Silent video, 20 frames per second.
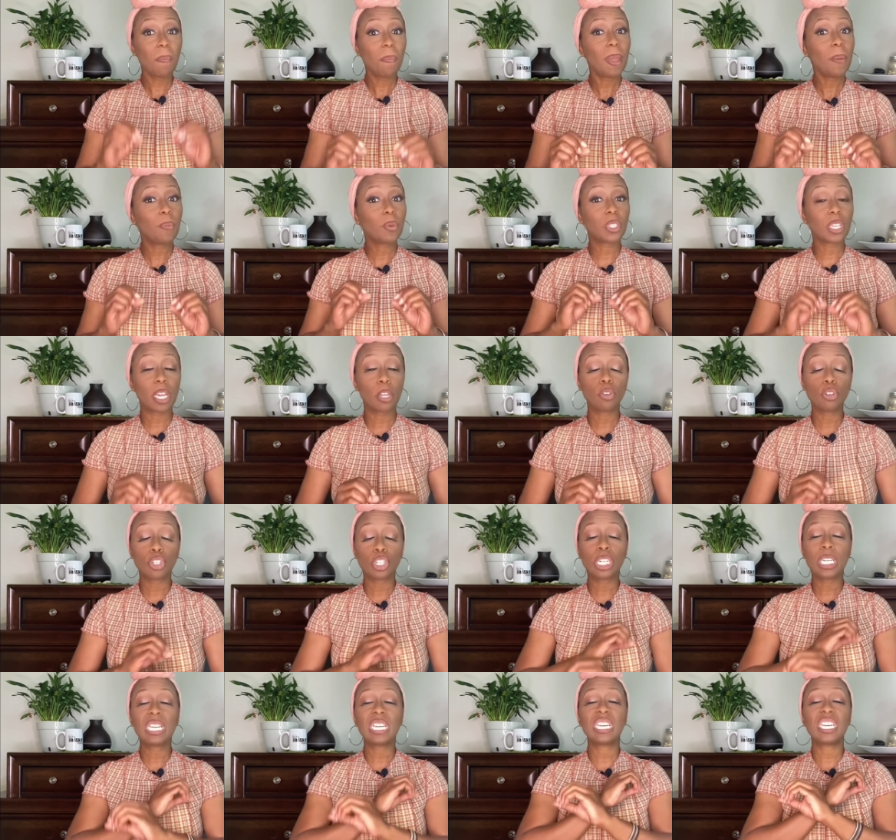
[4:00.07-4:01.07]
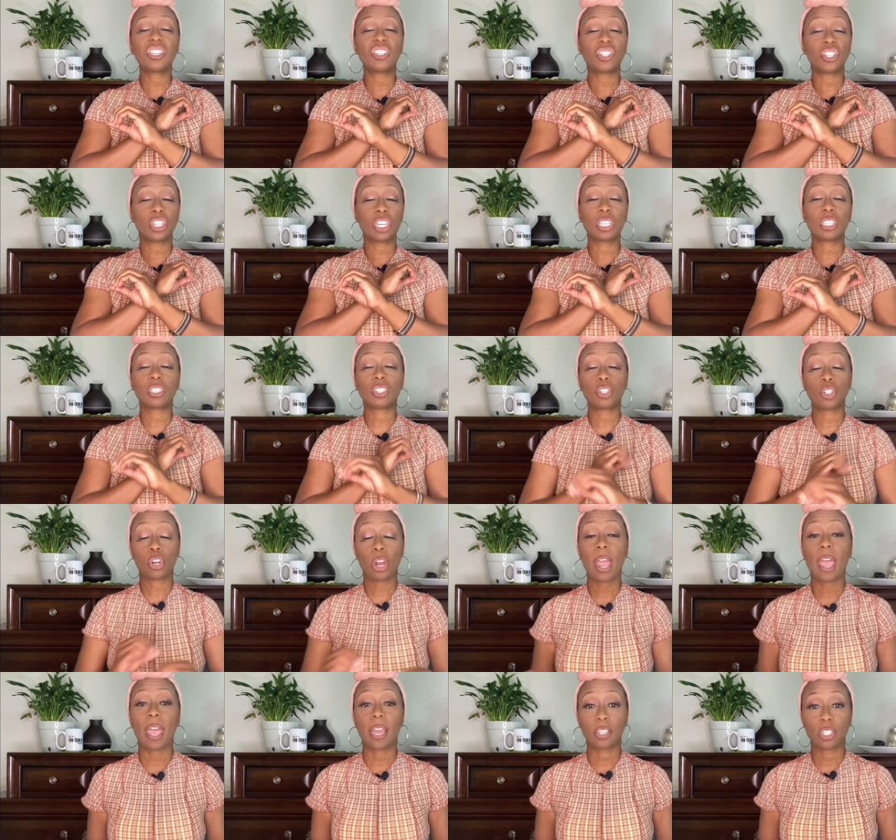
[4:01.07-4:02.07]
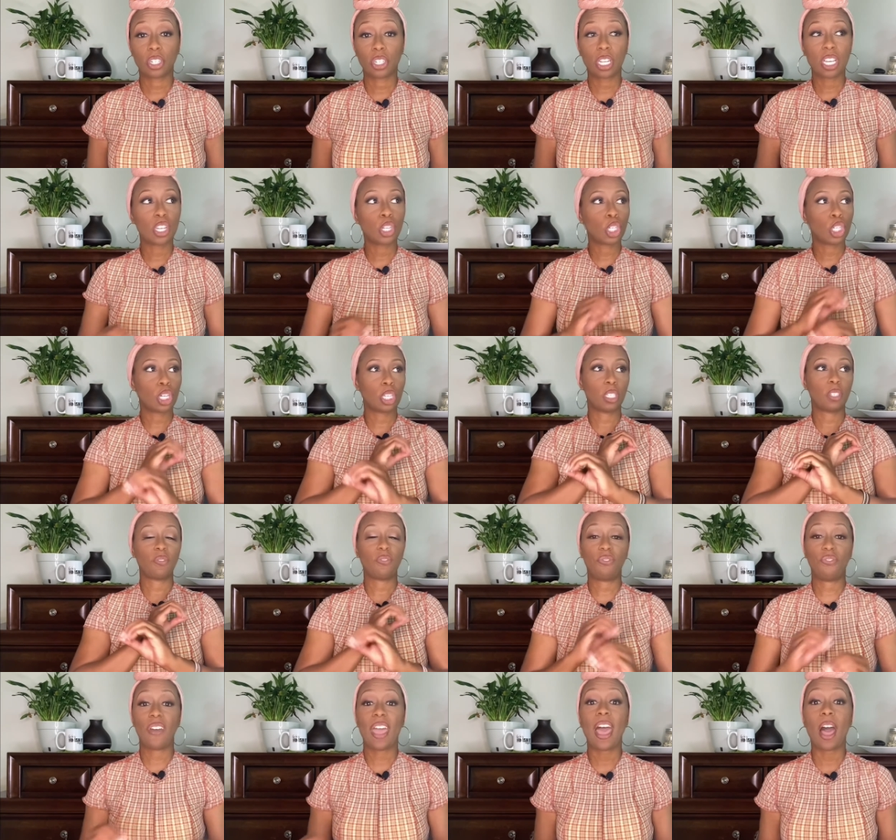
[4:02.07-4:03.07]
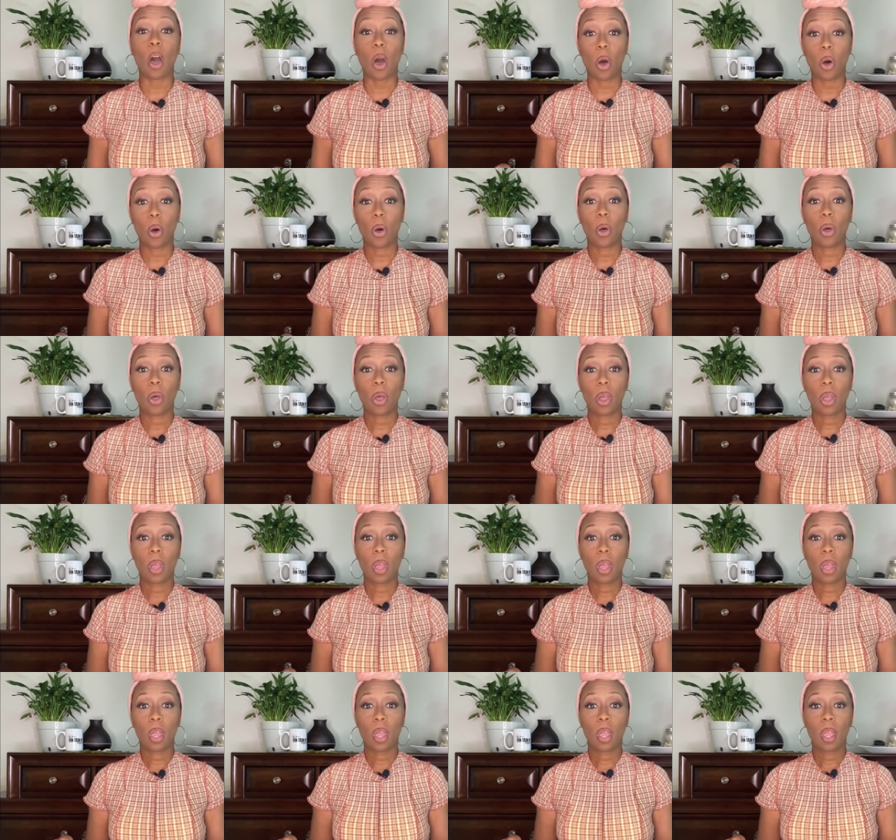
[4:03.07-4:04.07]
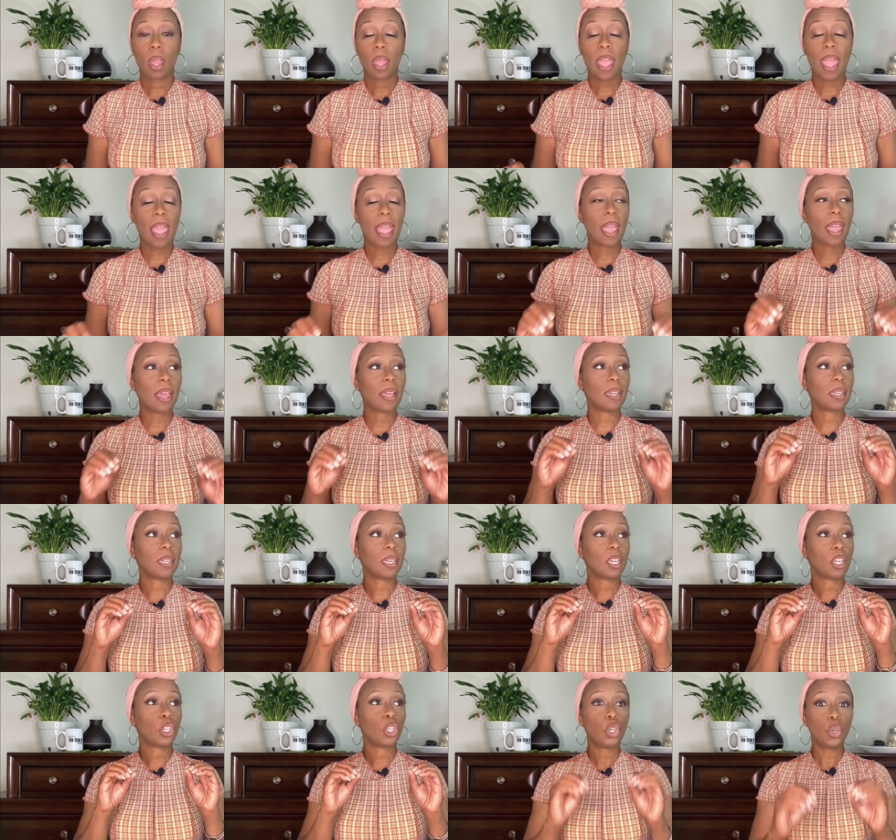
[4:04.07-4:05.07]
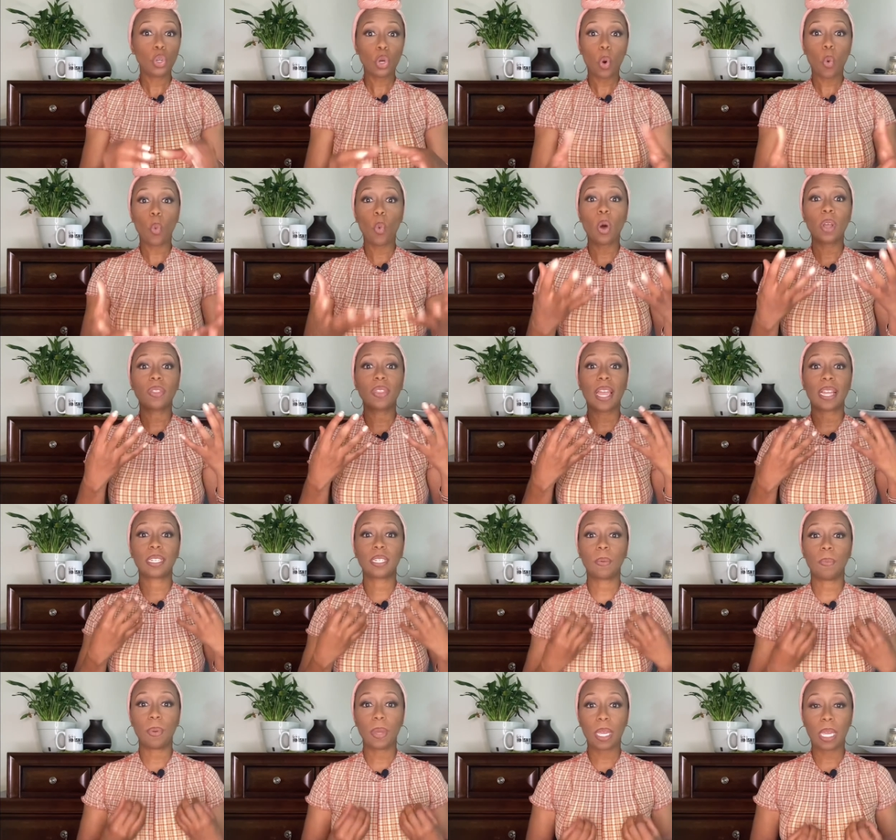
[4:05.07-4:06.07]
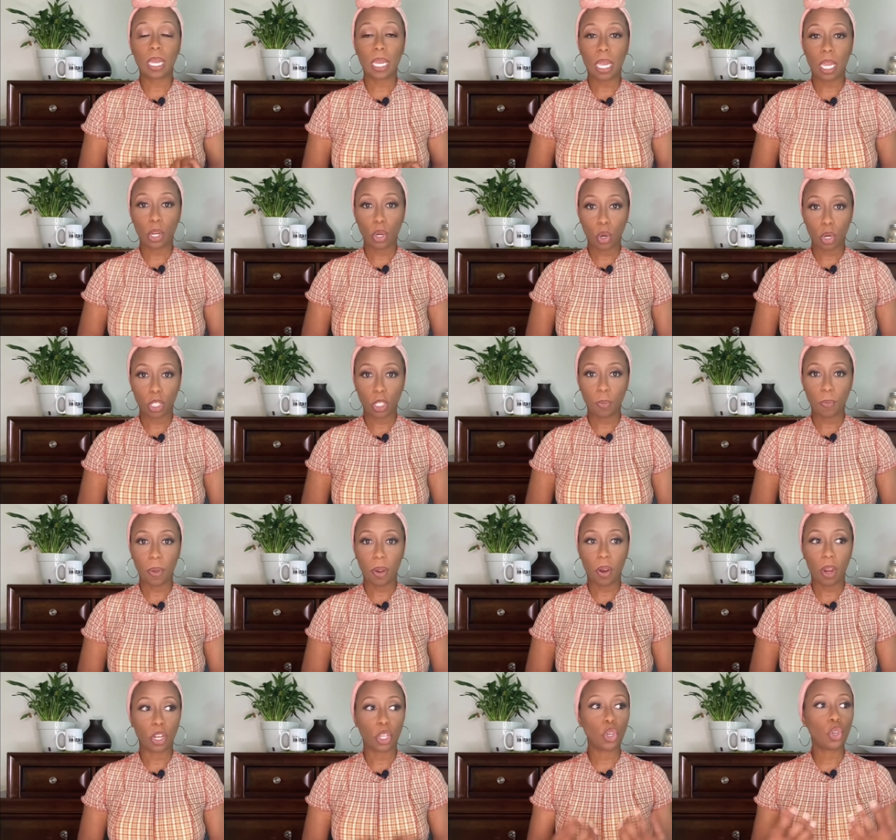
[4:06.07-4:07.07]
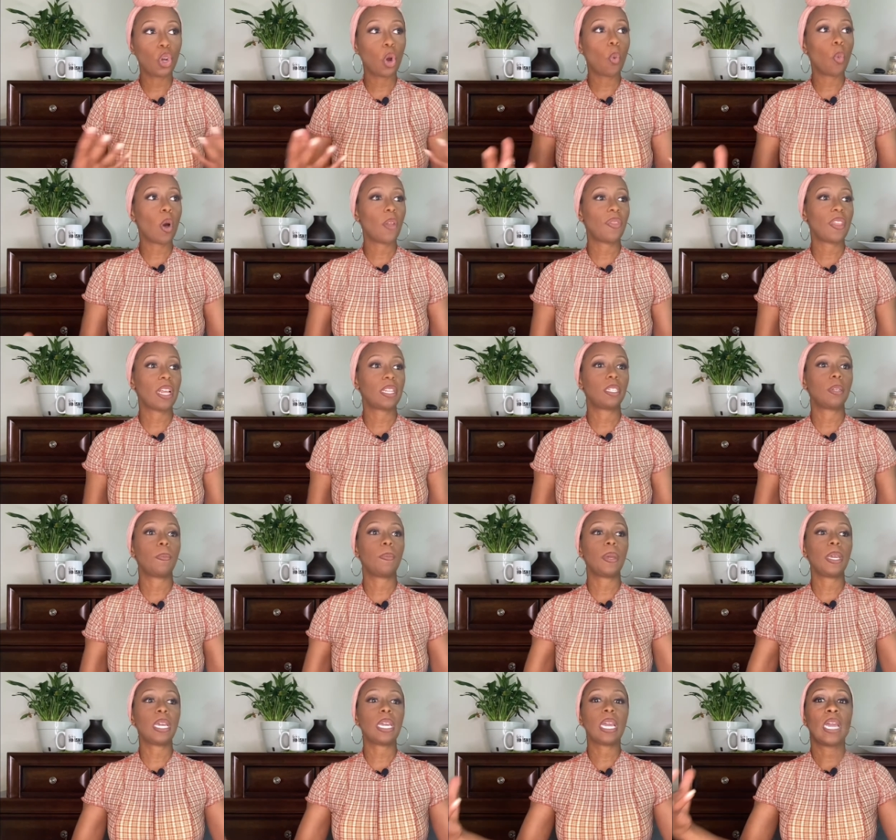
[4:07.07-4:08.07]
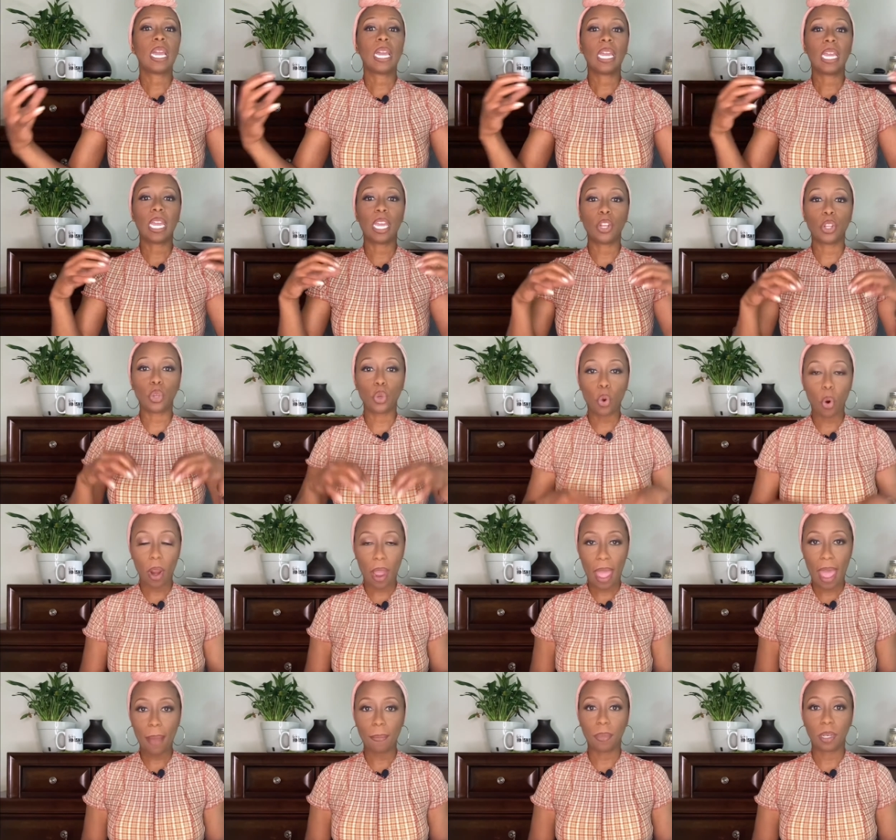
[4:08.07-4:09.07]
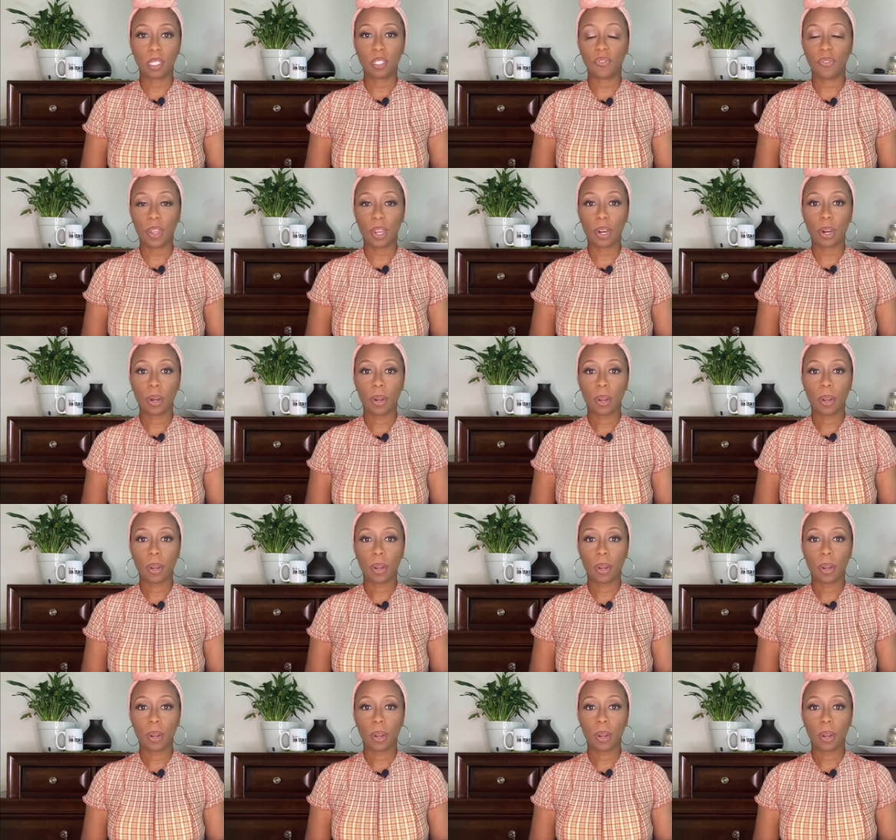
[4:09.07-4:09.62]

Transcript: people's energy is just trash, it's just foul. And you don't want that to be in your spirit. You don't want that to be in your atmosphere.